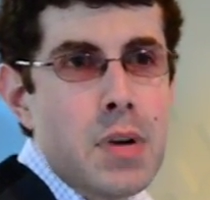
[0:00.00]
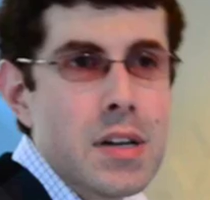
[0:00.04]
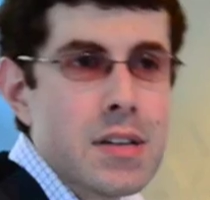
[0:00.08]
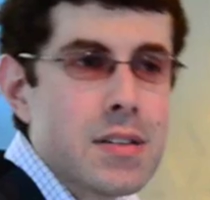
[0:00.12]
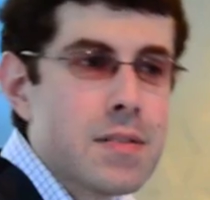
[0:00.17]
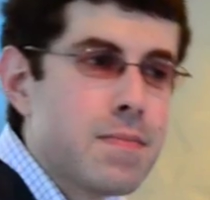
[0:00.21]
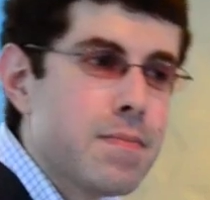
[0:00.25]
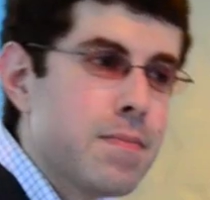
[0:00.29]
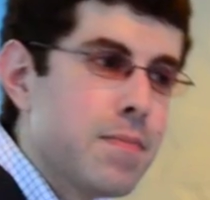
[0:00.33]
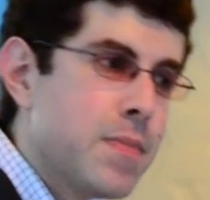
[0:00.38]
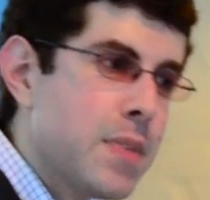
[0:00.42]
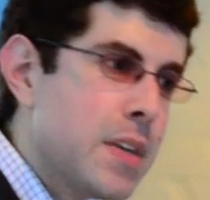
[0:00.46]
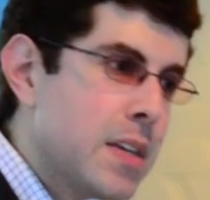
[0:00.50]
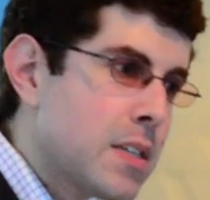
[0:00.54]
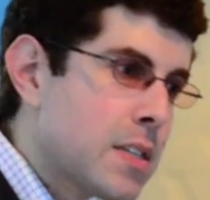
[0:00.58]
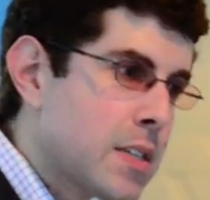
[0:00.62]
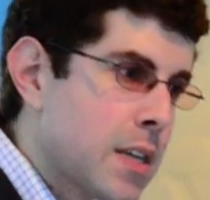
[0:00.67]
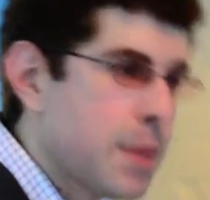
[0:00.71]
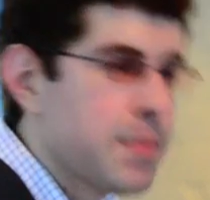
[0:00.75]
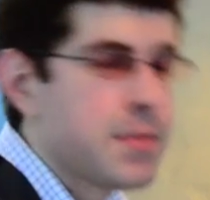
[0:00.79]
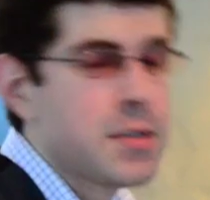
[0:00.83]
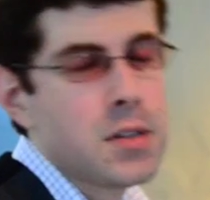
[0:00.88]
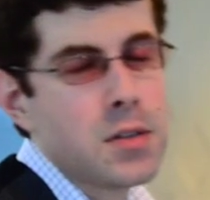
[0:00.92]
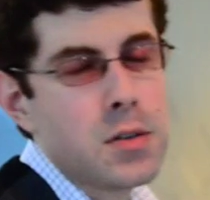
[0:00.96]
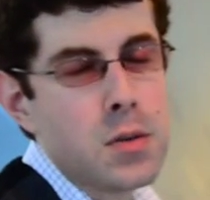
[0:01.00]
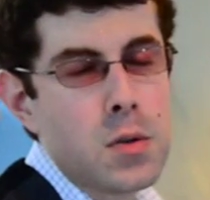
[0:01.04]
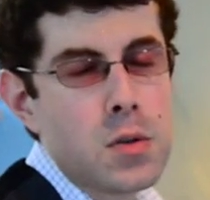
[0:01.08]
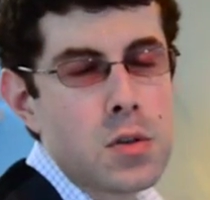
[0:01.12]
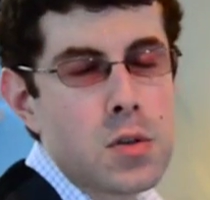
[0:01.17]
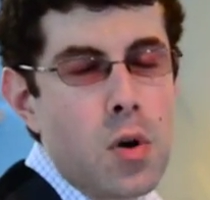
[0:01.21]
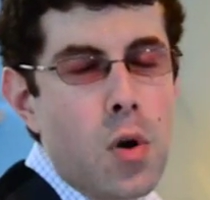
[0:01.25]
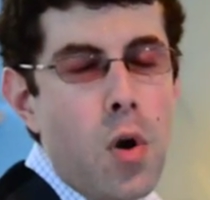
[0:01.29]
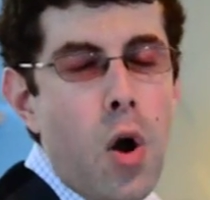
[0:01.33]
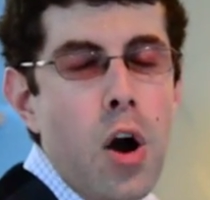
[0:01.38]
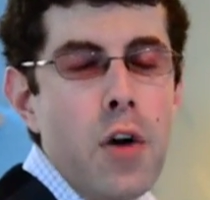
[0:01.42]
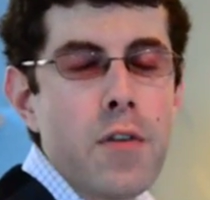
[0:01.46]
But these
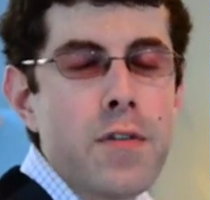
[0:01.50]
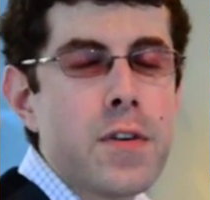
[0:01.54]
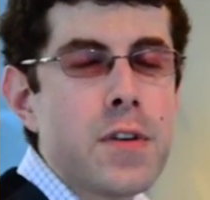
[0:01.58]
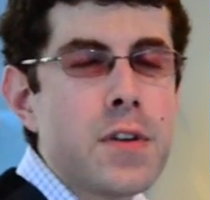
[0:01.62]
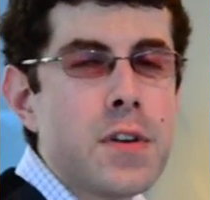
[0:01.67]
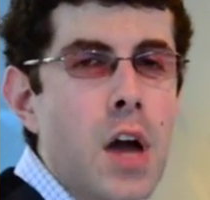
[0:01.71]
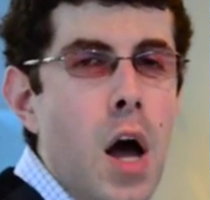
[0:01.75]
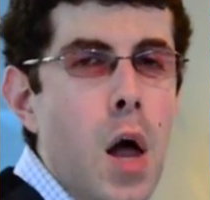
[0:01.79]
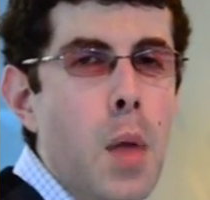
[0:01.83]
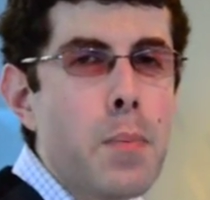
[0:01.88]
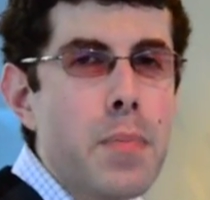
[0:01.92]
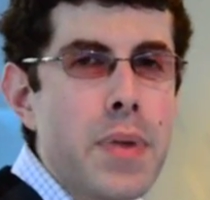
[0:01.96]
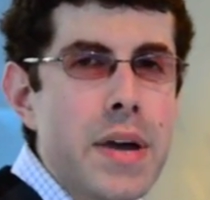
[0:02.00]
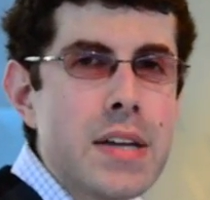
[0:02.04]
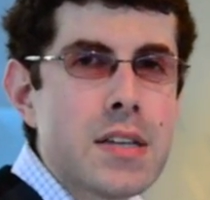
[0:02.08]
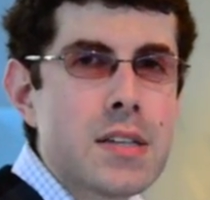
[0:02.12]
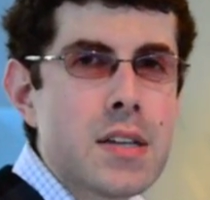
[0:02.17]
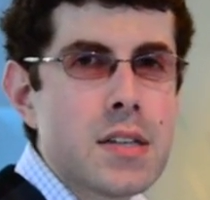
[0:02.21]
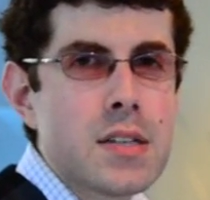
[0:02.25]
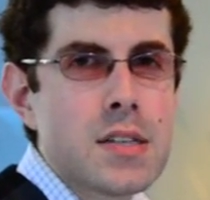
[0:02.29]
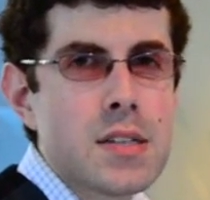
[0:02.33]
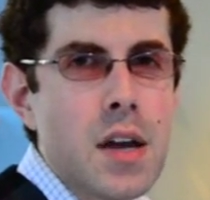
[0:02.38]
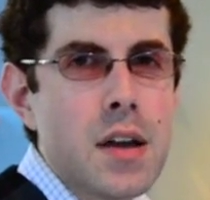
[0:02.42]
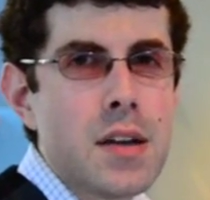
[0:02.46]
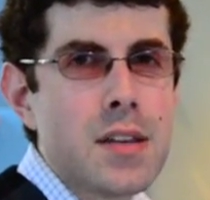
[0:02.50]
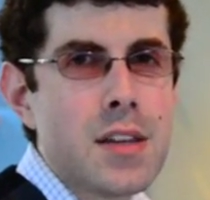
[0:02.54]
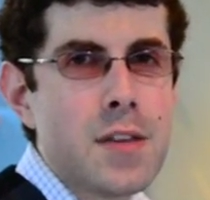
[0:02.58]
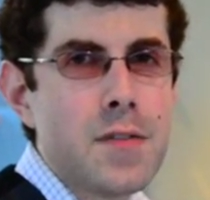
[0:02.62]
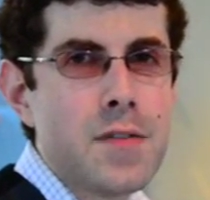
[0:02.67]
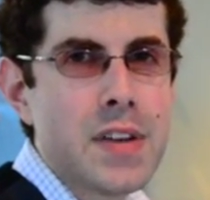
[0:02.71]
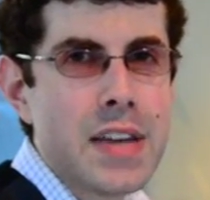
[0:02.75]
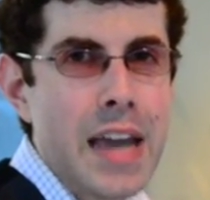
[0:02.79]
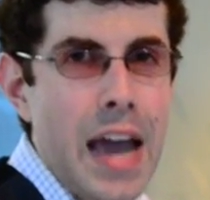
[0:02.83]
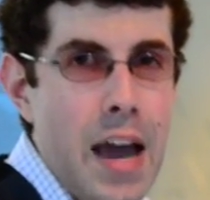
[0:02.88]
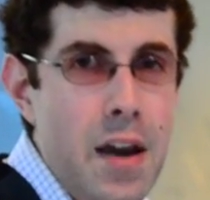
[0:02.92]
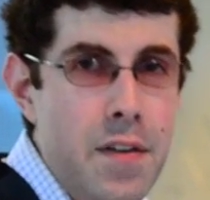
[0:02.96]
substitutes are often not based on
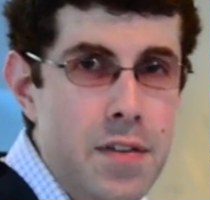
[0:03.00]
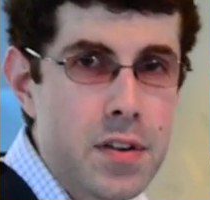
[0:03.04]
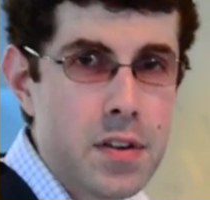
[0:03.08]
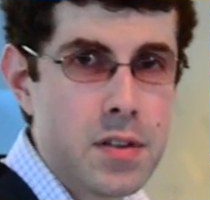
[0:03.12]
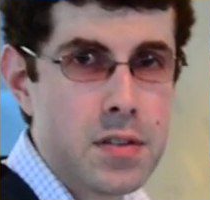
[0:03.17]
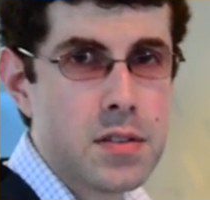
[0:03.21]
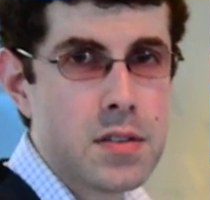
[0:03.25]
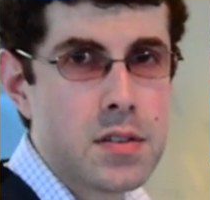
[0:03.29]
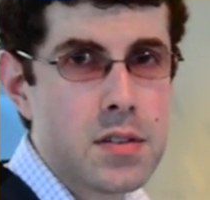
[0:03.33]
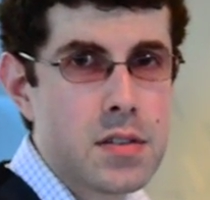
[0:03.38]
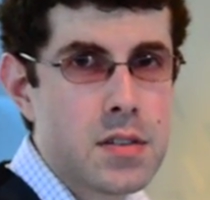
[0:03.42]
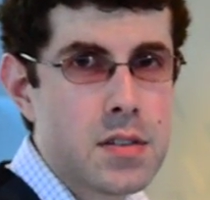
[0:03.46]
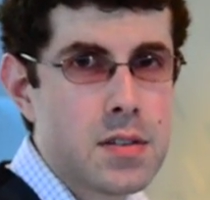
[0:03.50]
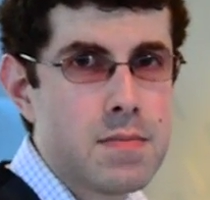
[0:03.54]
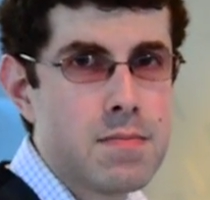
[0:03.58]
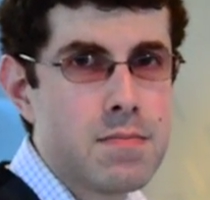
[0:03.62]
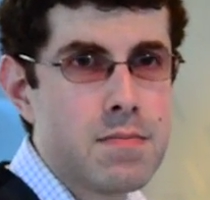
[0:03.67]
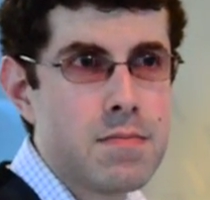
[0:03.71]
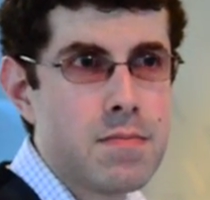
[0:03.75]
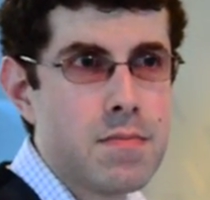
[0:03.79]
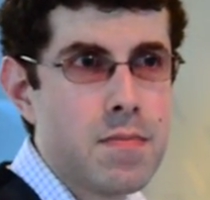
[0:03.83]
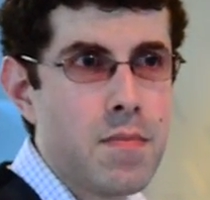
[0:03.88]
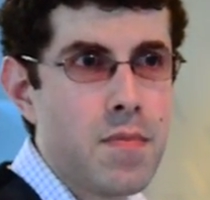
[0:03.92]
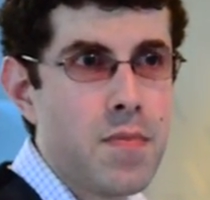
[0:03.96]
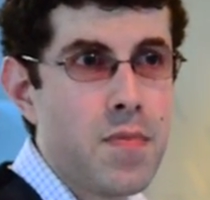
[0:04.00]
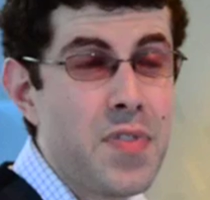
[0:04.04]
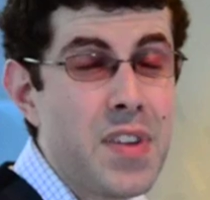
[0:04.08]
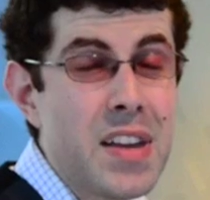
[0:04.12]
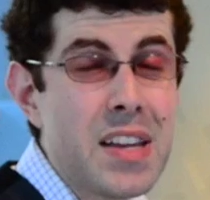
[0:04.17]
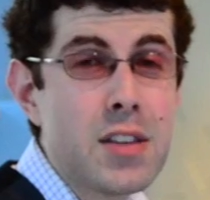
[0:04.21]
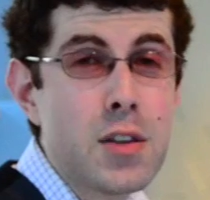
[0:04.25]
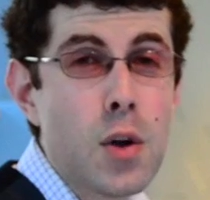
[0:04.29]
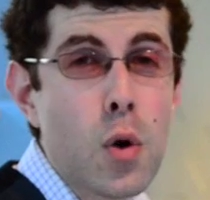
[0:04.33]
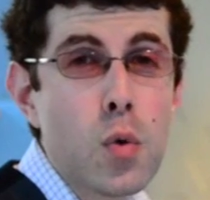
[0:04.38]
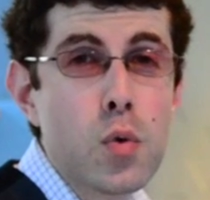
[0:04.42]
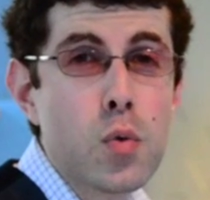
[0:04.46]
scientific evidence.
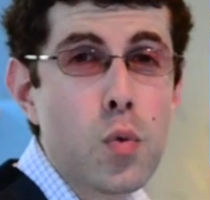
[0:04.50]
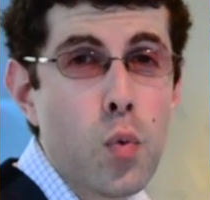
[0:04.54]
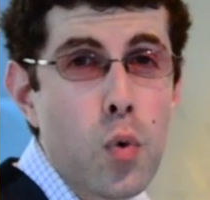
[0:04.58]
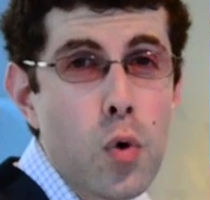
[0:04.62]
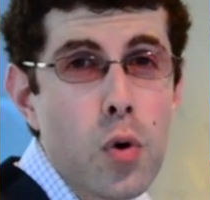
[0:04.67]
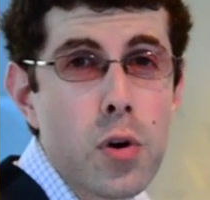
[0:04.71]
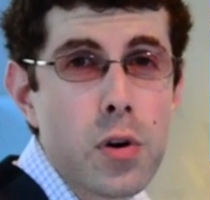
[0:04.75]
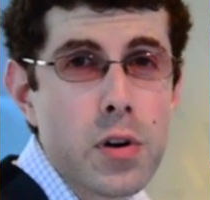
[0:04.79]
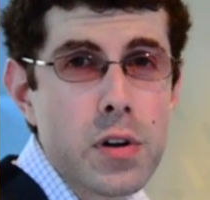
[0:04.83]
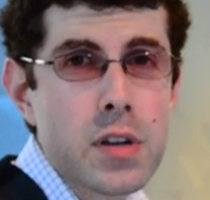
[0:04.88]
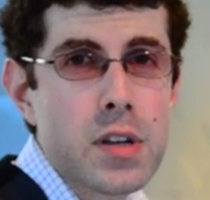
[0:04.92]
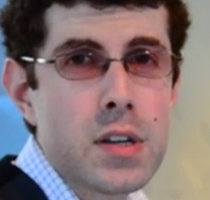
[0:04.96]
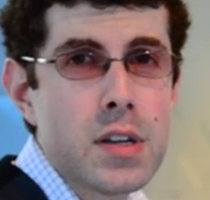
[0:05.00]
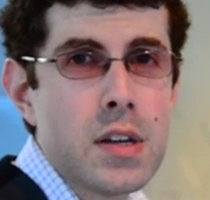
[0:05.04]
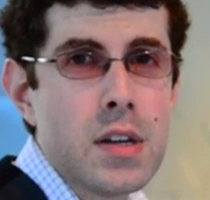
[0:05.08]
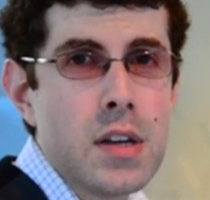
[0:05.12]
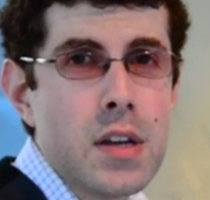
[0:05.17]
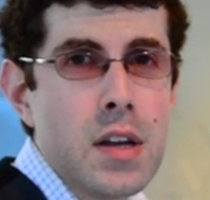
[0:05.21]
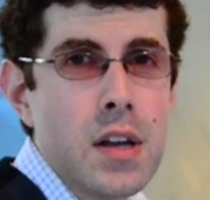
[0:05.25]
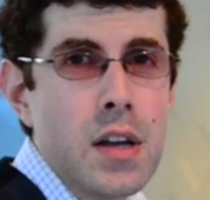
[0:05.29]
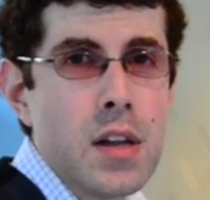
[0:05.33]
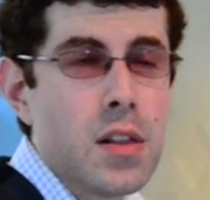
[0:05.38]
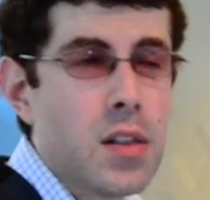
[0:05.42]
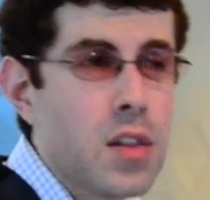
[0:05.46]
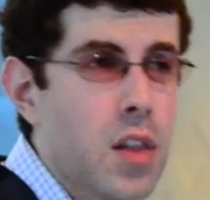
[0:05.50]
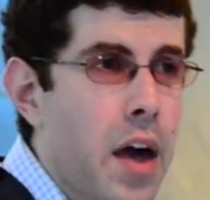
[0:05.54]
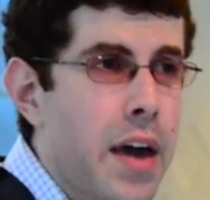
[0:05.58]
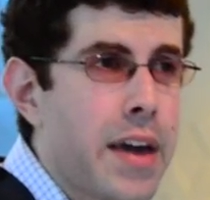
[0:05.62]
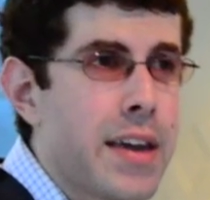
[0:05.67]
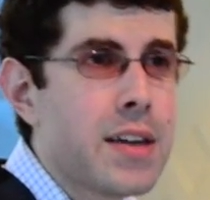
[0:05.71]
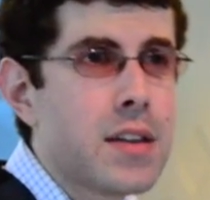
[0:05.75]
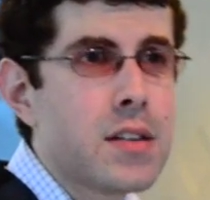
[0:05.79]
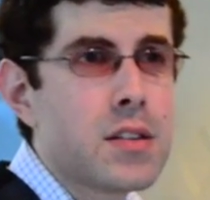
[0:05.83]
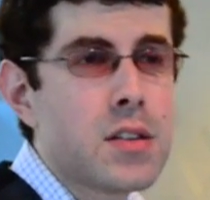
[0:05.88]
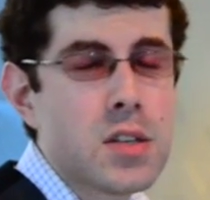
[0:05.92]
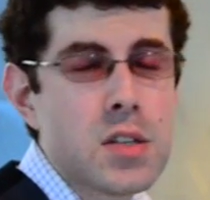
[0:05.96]
They don't work.
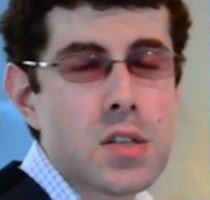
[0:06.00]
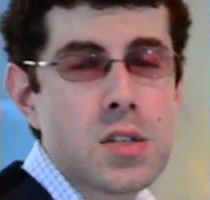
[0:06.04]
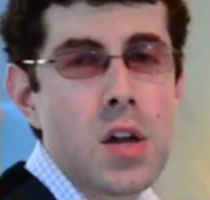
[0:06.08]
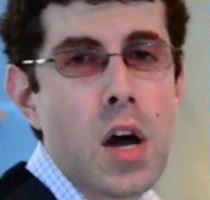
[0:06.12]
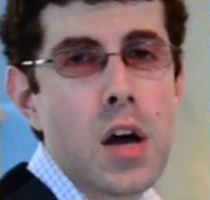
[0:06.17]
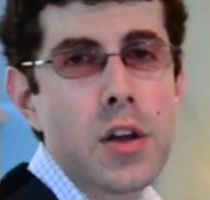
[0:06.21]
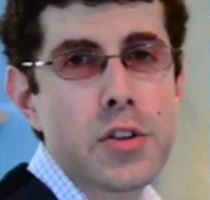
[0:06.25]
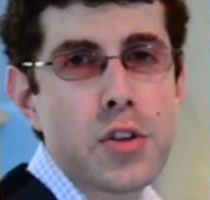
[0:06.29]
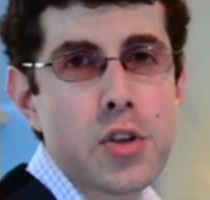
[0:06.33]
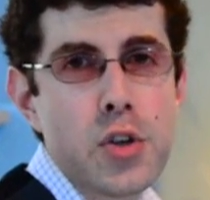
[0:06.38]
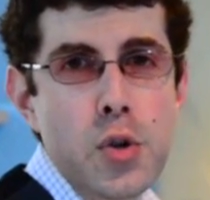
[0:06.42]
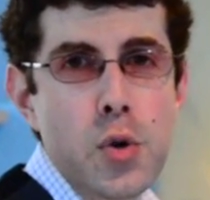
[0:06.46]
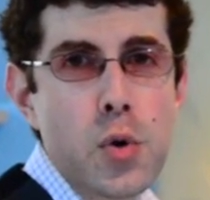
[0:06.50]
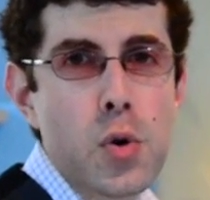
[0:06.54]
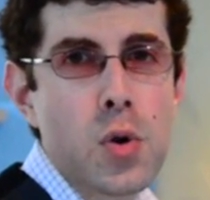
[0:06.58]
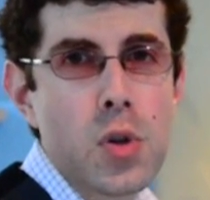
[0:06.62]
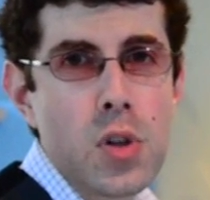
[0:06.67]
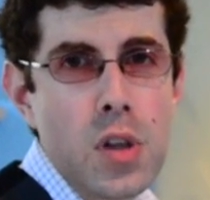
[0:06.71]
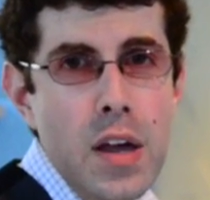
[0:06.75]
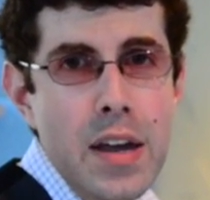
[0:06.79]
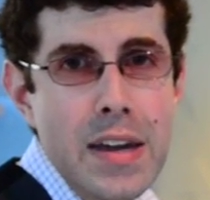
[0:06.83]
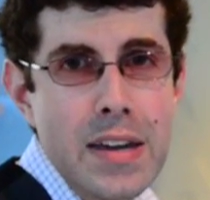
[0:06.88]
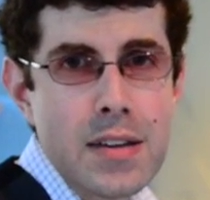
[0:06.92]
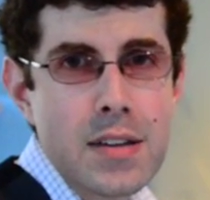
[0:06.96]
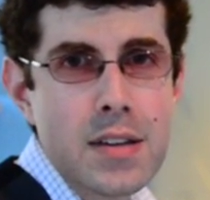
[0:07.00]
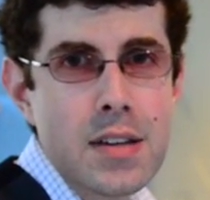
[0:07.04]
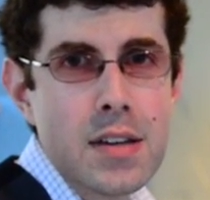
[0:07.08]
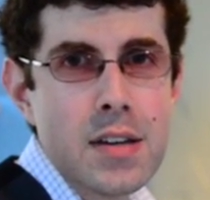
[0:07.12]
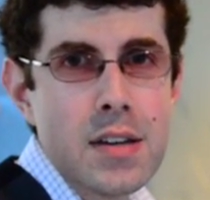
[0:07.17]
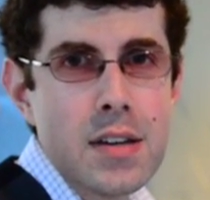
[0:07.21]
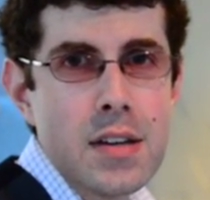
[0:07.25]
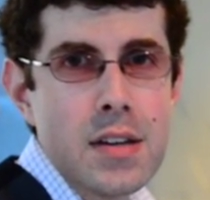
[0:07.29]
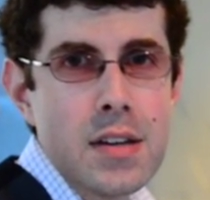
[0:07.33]
Like does not cure like.